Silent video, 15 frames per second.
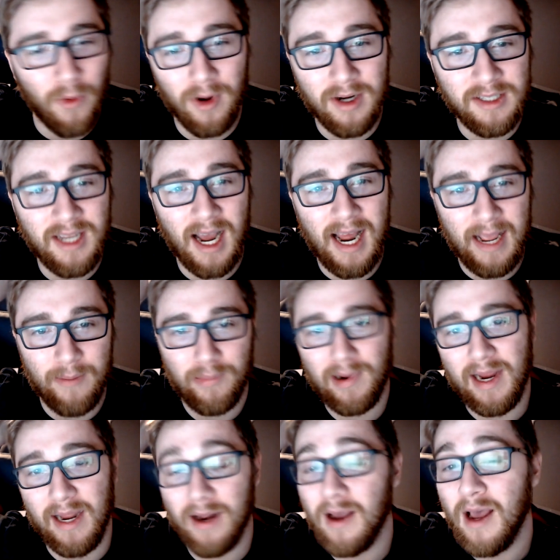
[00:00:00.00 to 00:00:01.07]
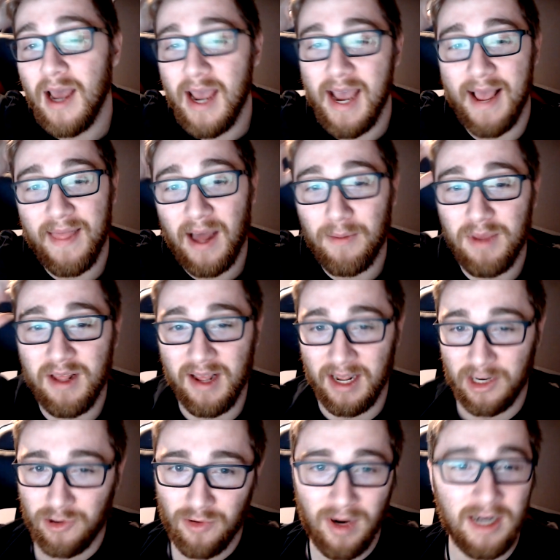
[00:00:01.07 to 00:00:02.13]
We're a dying breed. And that'd be
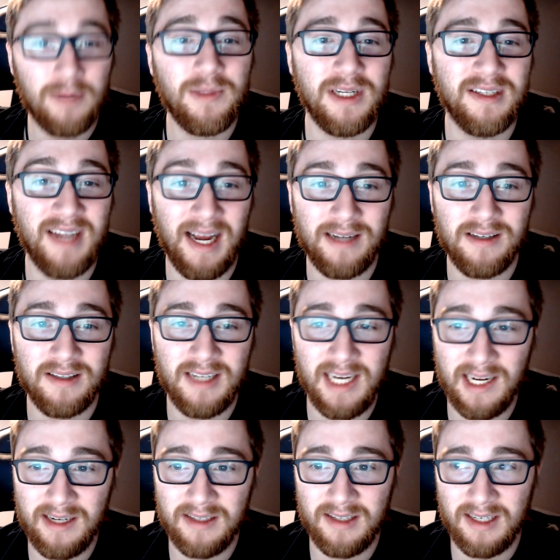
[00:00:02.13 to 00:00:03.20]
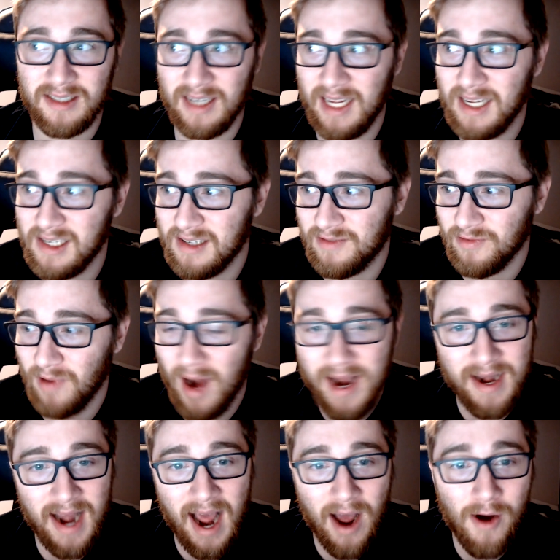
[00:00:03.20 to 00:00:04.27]
incredibly sad to see, because this is, right
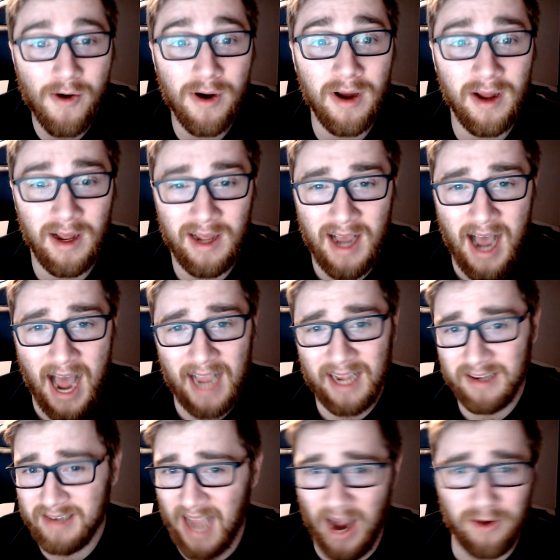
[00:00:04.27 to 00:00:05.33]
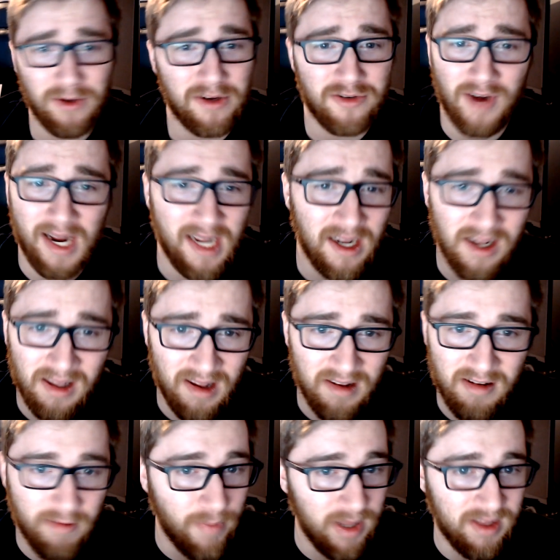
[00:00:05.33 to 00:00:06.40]
now, I guess Counter-Strike
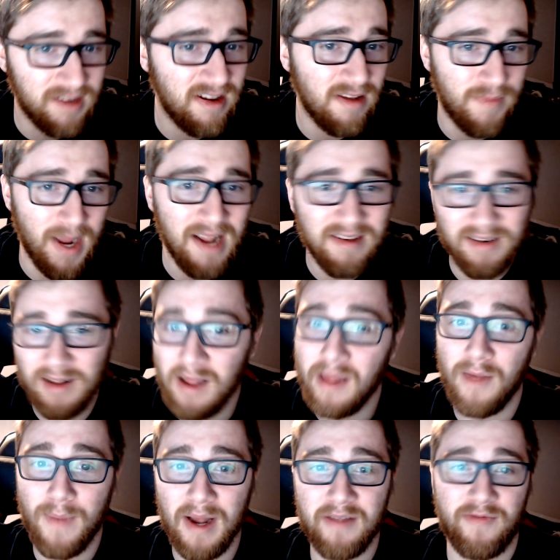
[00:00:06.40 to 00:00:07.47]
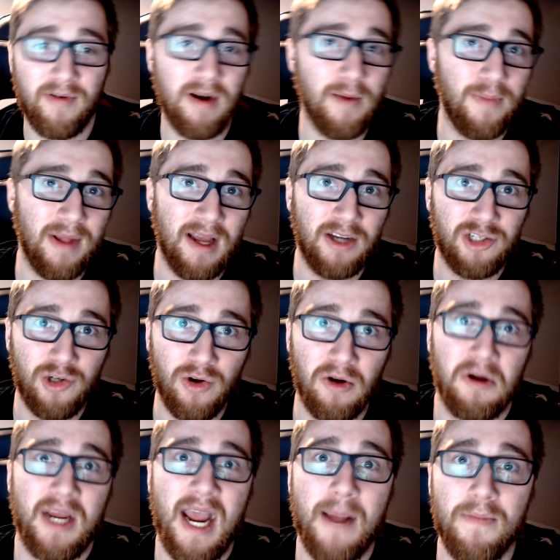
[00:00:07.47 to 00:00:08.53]
exists, but this is basically the best free-to-play shooter
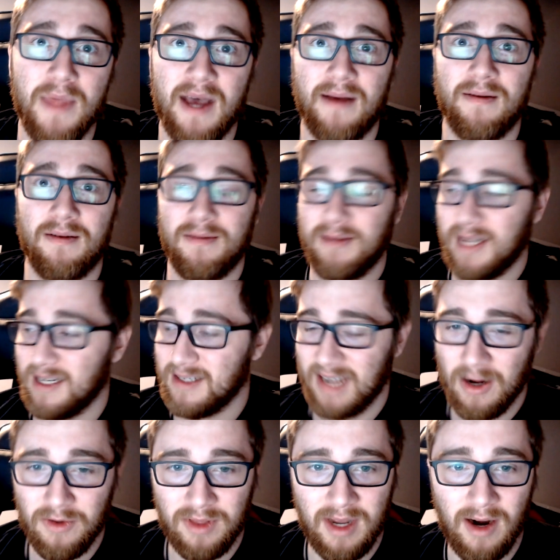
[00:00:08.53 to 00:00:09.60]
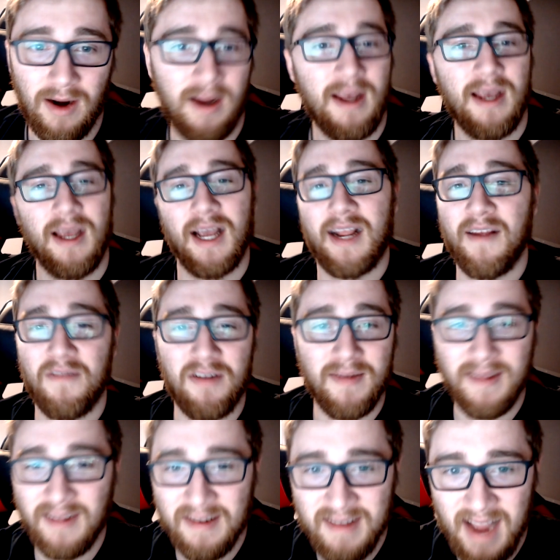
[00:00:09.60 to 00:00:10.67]
game that is out there. It gives you
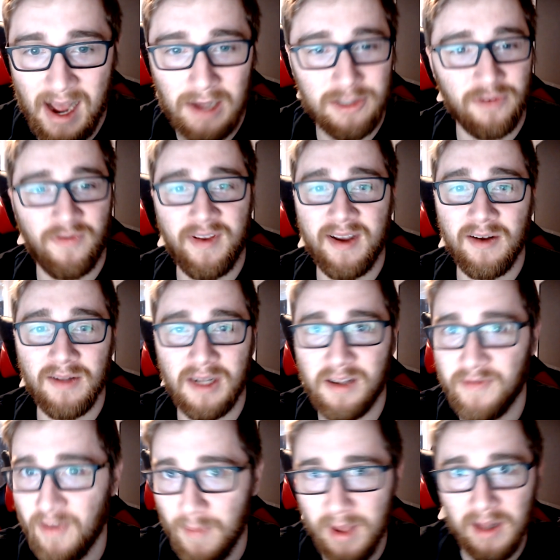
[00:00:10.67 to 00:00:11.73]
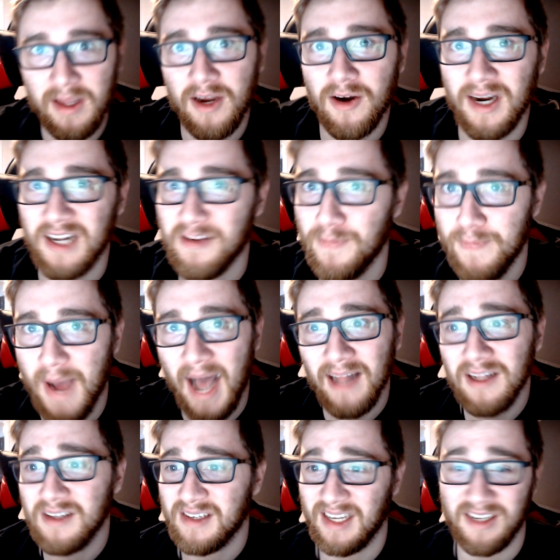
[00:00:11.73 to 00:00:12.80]
the nostalgia feel. It's familiar. It's
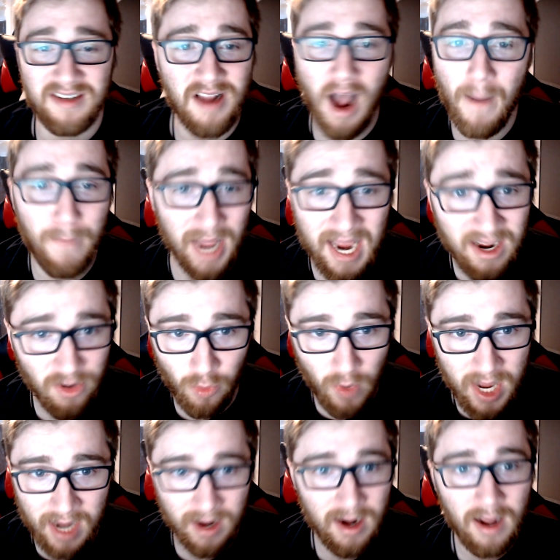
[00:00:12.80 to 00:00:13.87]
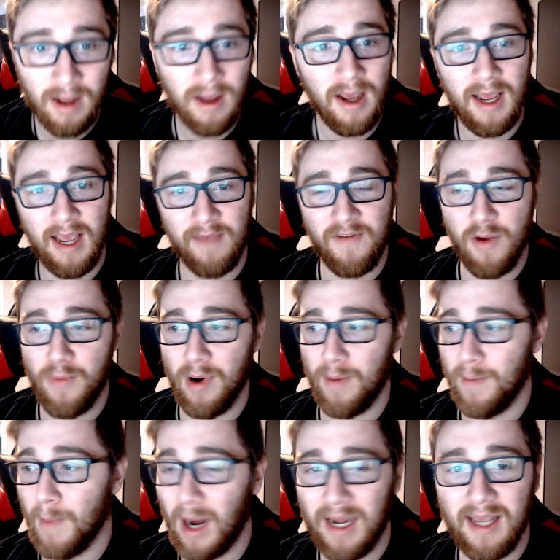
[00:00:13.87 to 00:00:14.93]
balanced. It's not pay to win. If you put
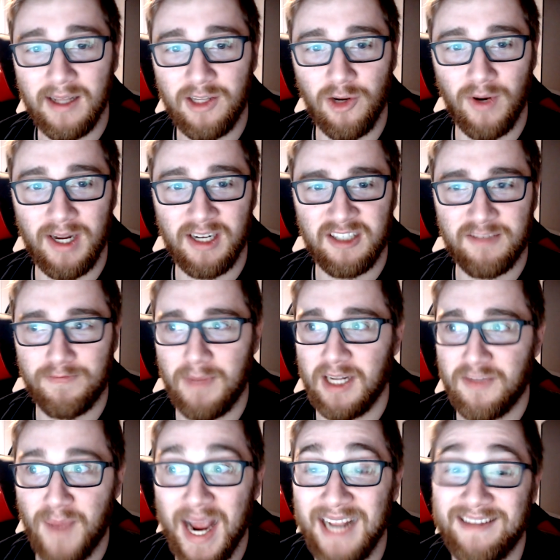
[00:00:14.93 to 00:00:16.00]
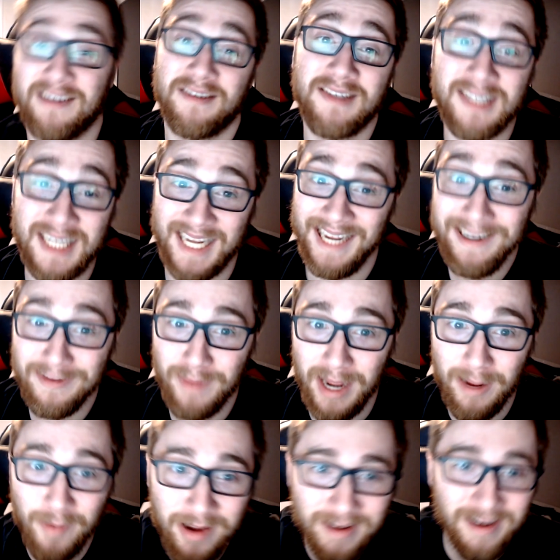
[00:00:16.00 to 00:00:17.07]
money into it, it's pay to skin
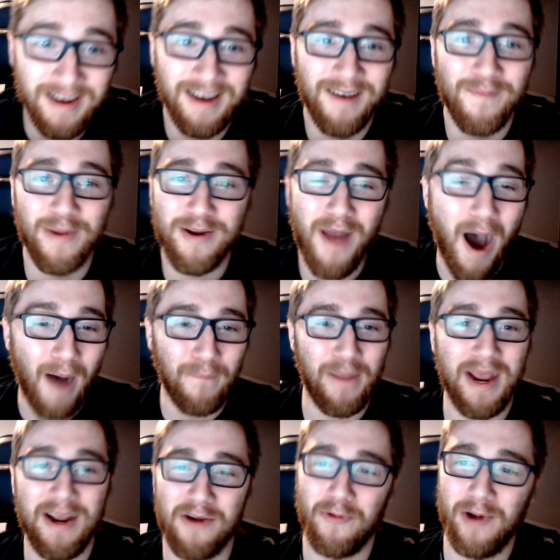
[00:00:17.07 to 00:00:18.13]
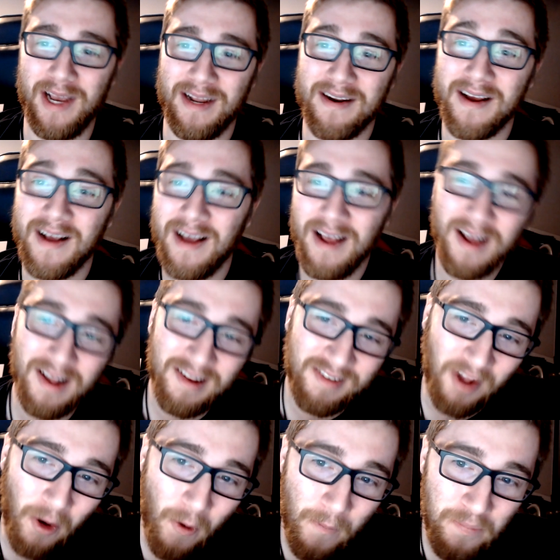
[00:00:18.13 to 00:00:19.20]
maybe, but not pay to win.
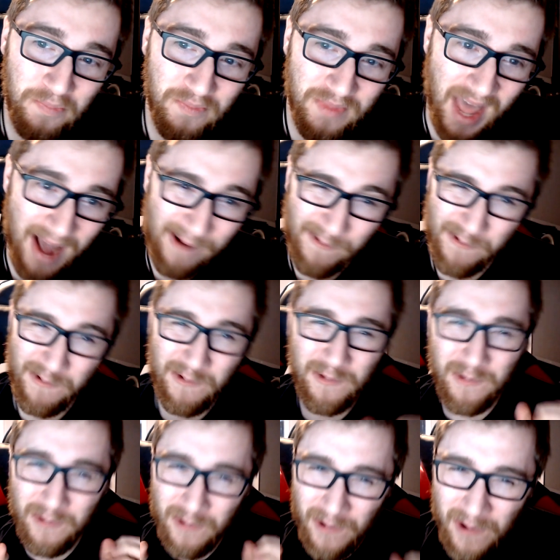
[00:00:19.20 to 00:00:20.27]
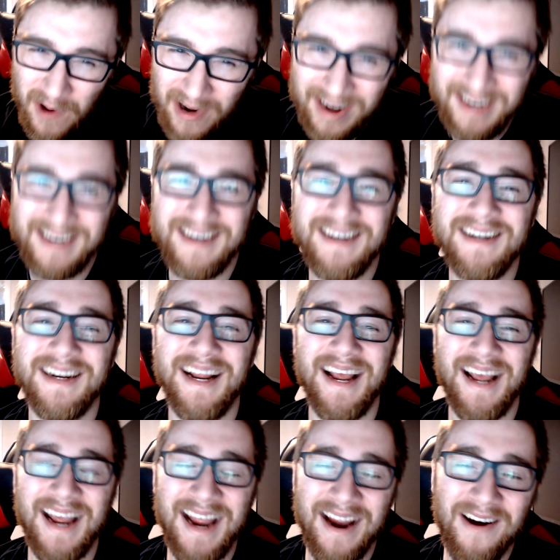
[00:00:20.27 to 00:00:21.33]
So that one
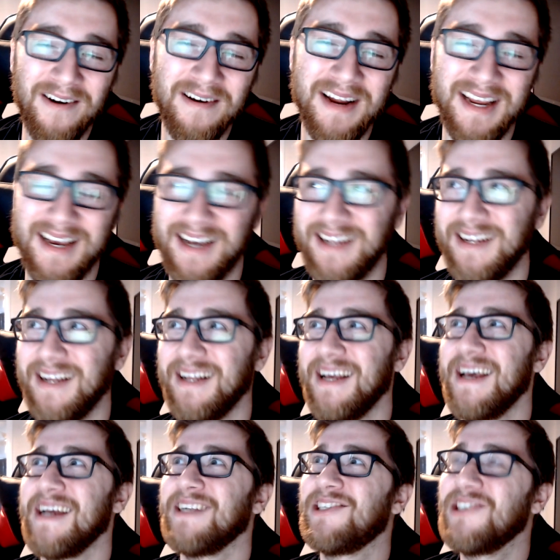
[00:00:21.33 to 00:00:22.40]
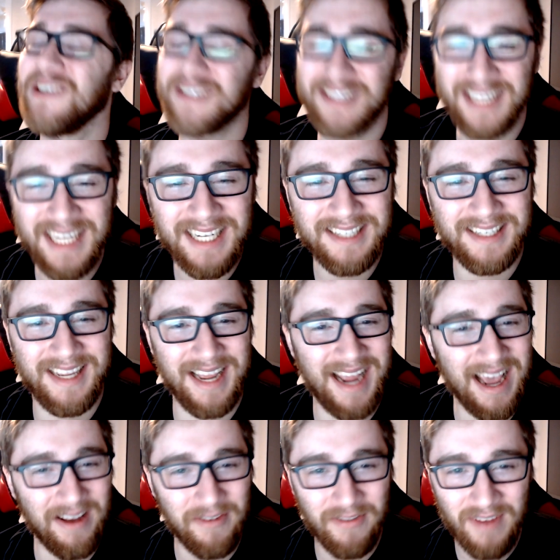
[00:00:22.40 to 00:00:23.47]
area, it just needs to
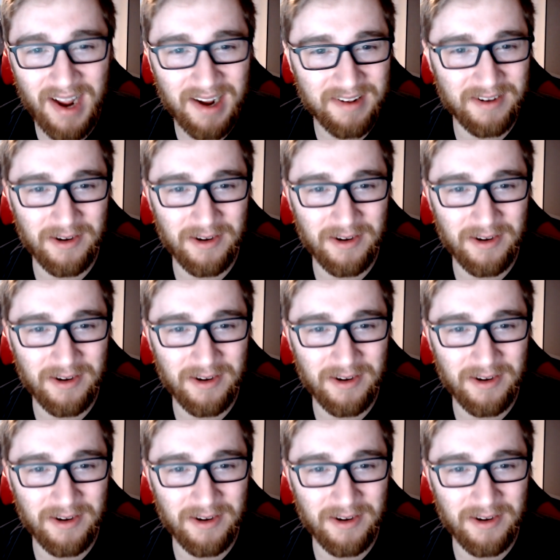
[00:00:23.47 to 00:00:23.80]
get fixed.